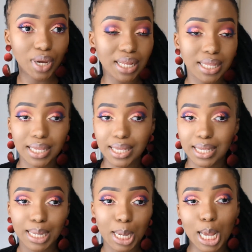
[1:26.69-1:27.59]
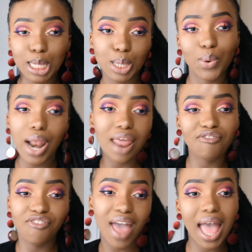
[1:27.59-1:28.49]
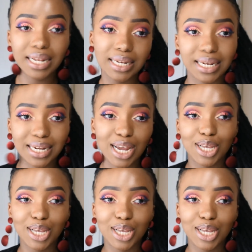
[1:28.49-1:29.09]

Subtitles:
it's relevant.